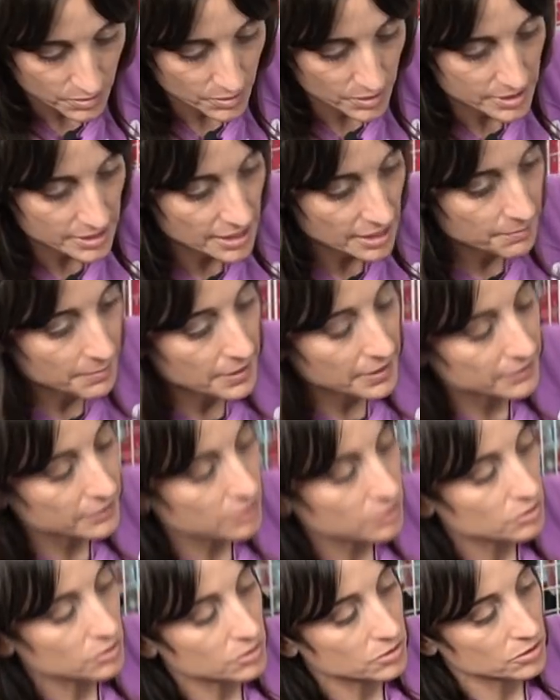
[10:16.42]
I take my
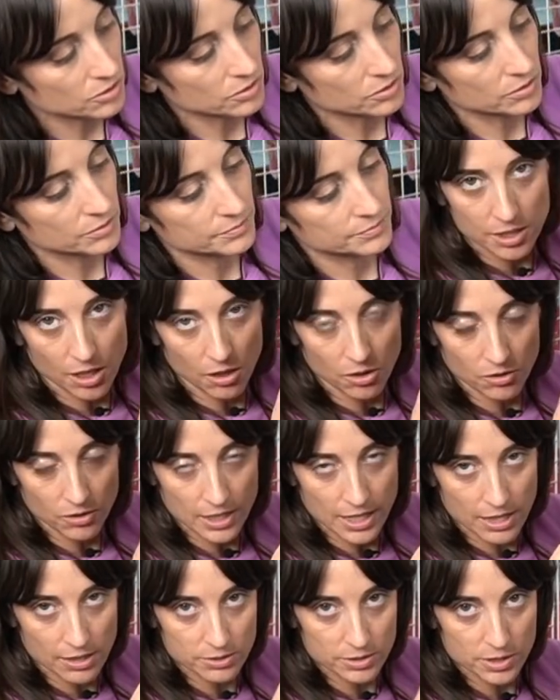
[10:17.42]
little tunnel
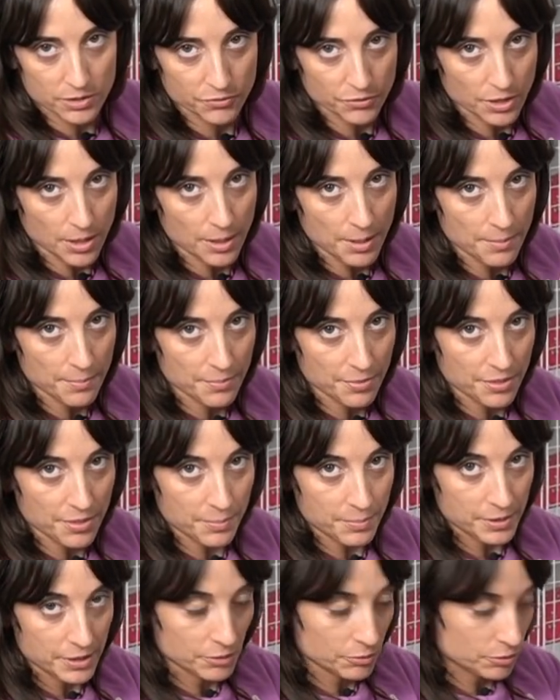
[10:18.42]
house from the pig